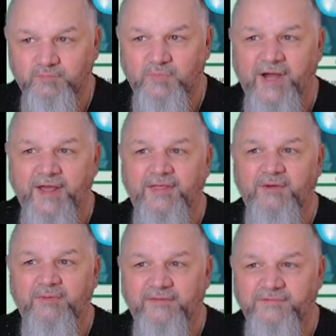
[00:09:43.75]
I think
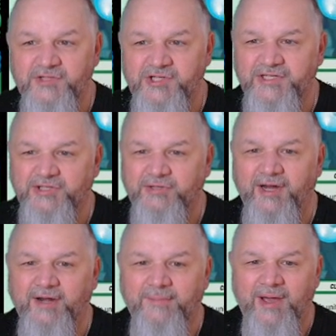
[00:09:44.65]
we have just the
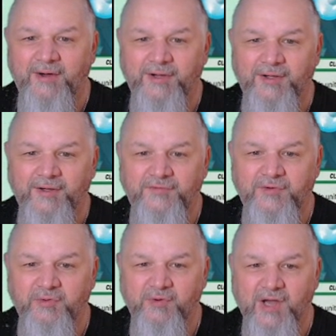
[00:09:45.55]
right amount of
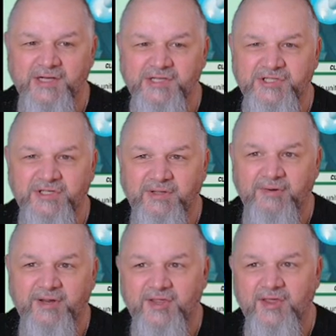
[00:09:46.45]
2-cost
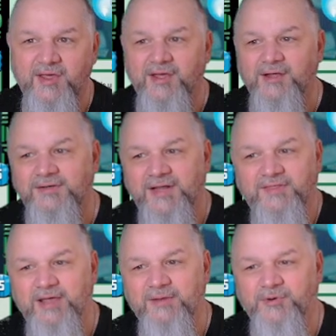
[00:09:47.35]
units.
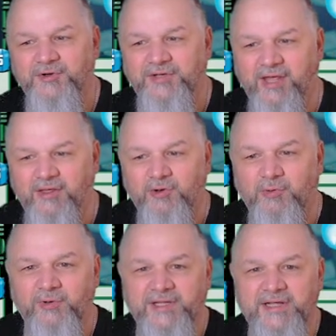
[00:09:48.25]
Nothing in particular
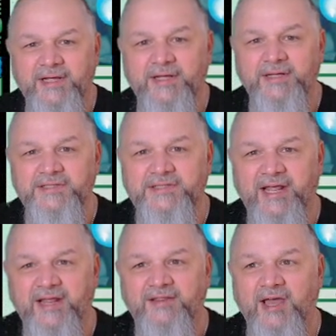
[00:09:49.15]
really
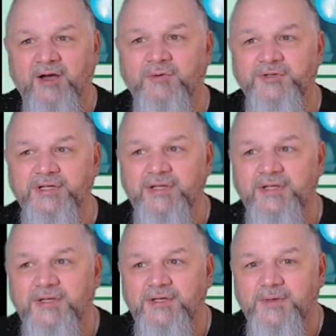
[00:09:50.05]
stands out,
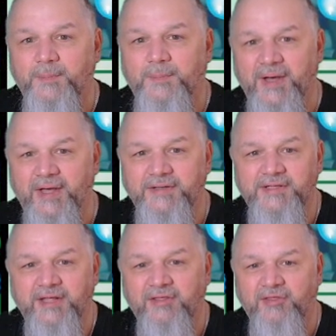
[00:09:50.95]
but
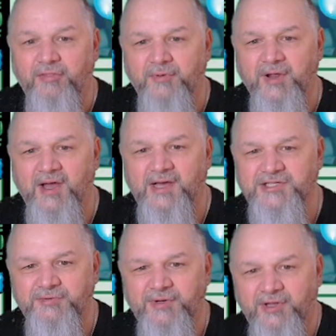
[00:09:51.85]
it's a
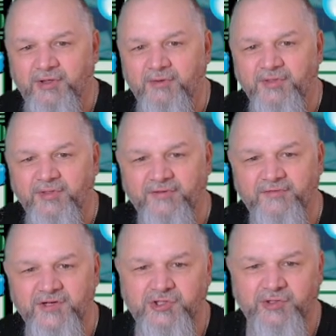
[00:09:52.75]
3-cost 3/2. It's an
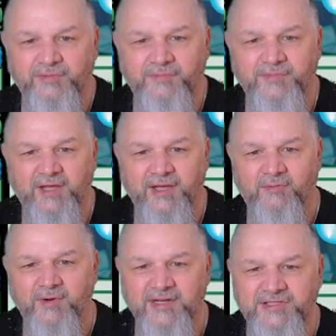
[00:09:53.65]
official, and
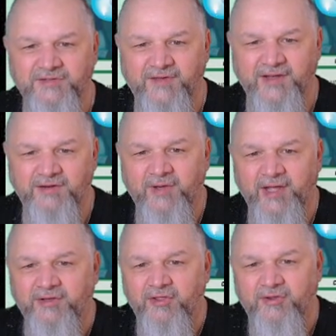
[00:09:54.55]
when it's defeated, we
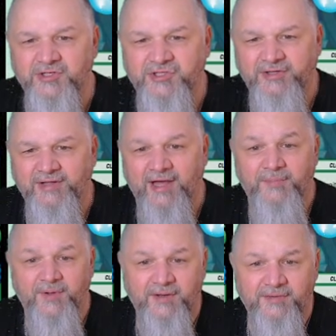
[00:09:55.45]
get to search the top
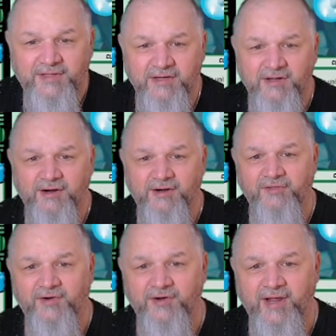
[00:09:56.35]
10 cards
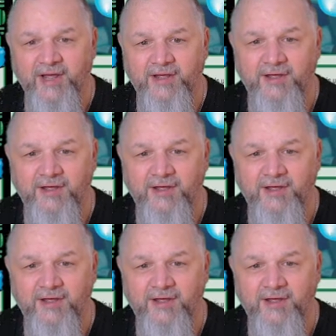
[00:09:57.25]
of our deck